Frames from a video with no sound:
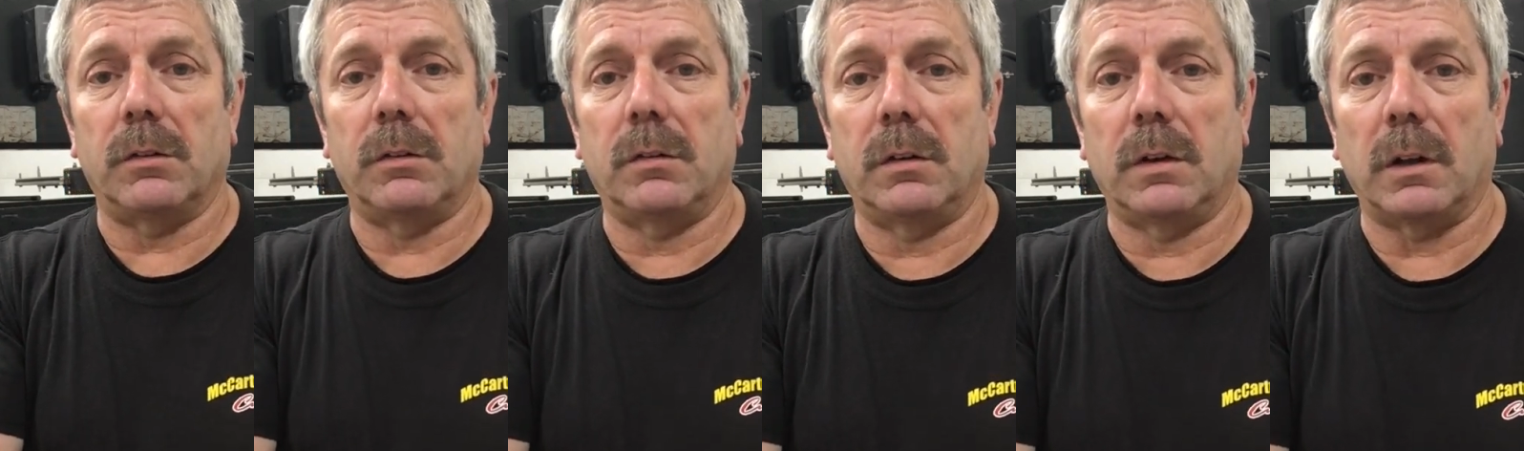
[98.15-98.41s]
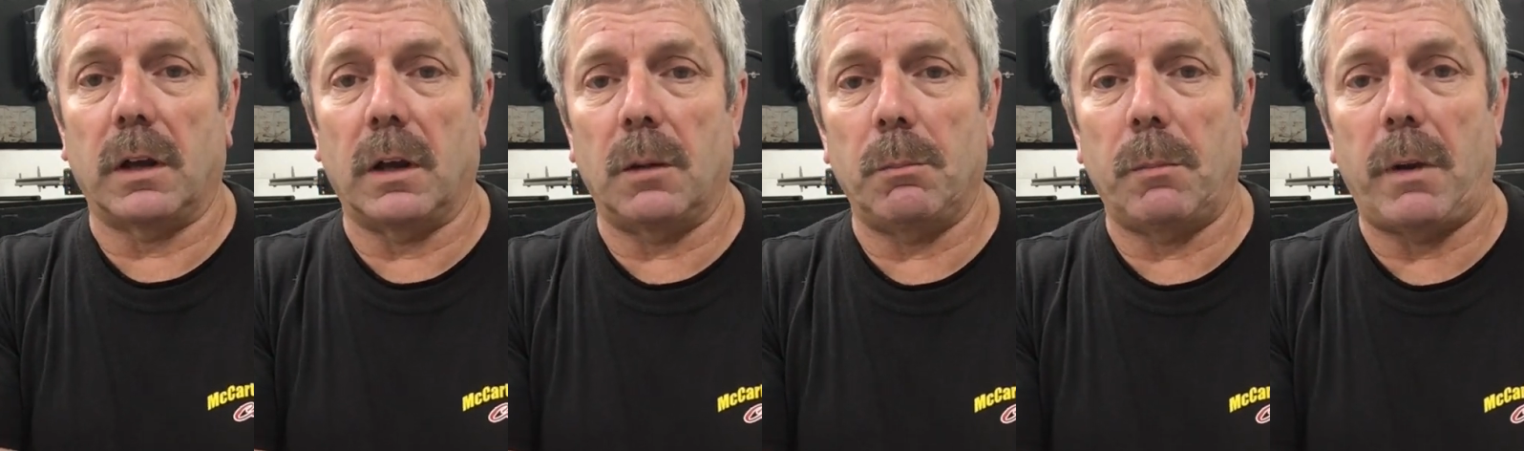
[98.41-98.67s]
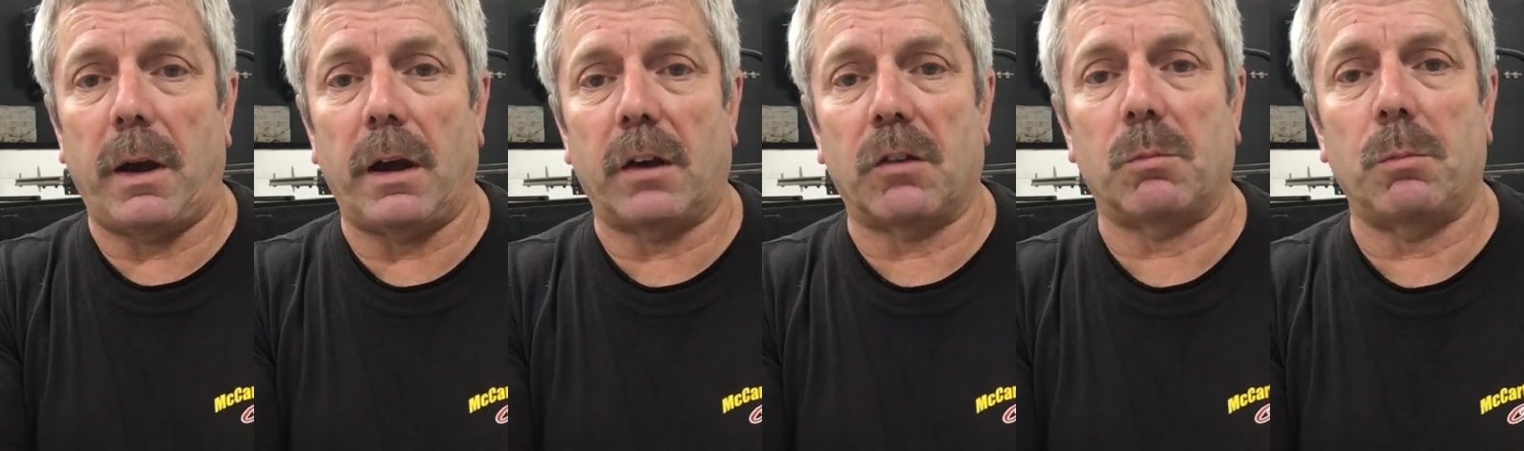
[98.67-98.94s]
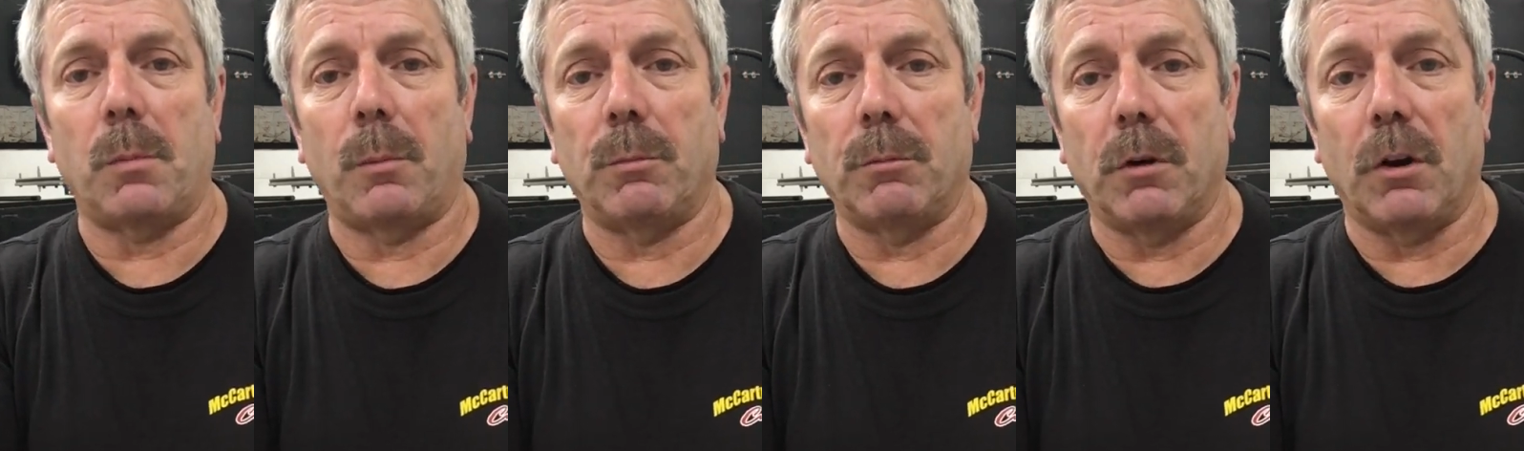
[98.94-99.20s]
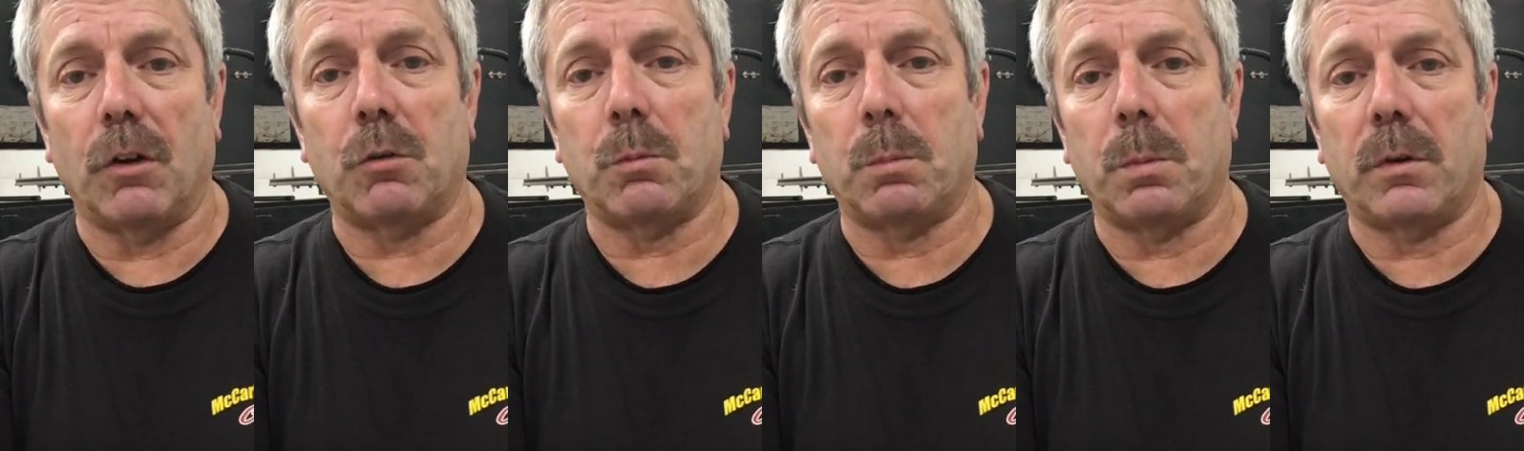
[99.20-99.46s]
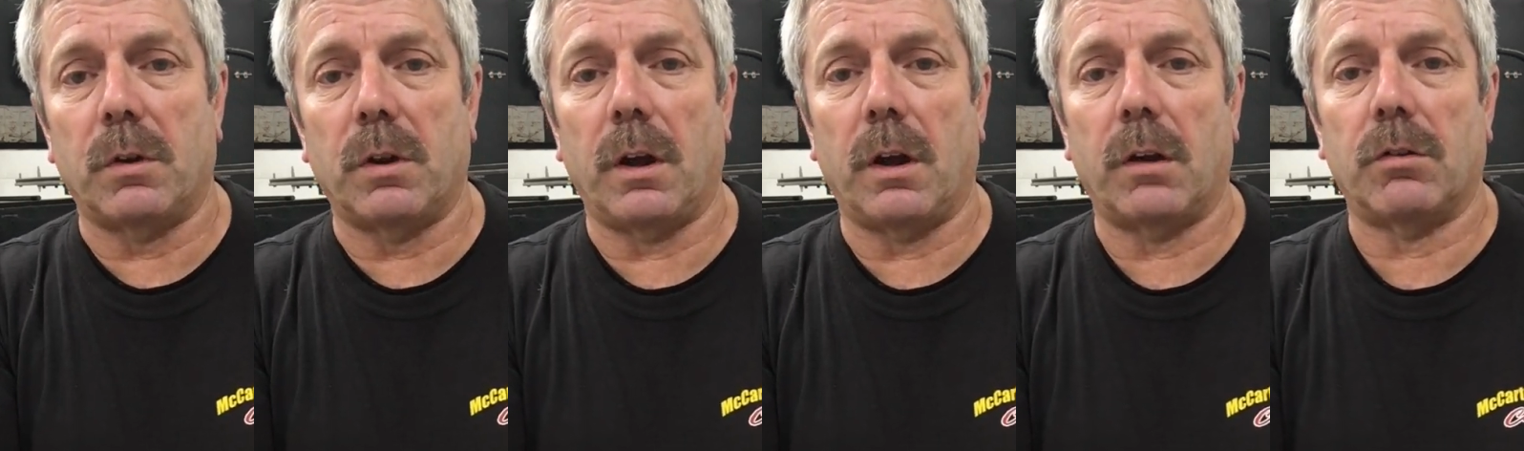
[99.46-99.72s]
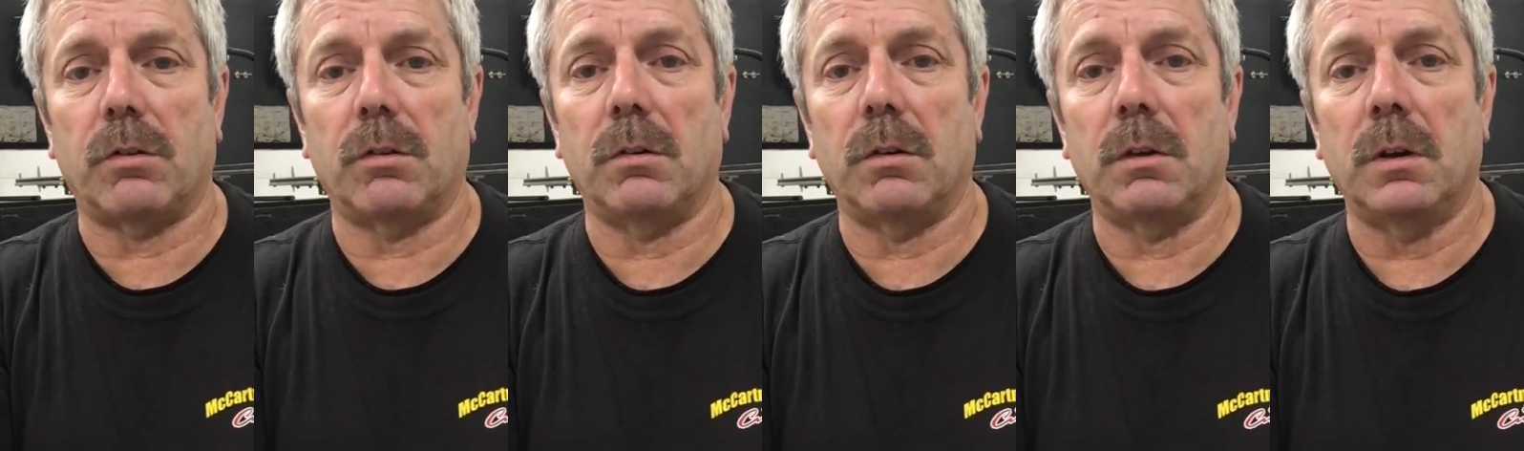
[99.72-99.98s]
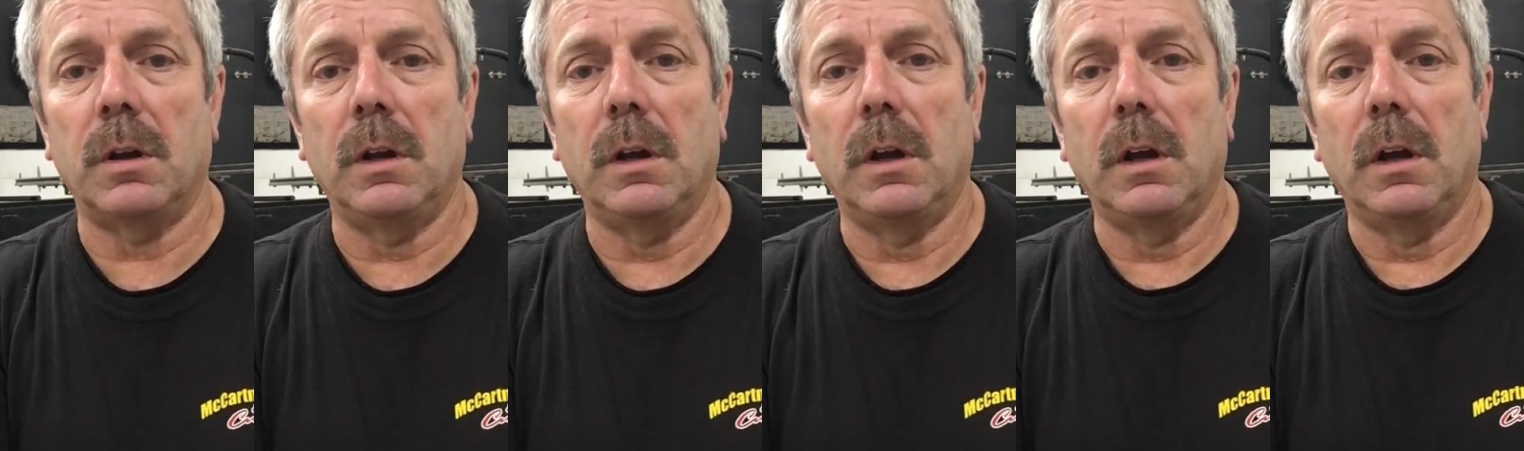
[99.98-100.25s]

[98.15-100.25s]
to get maximum rust protection.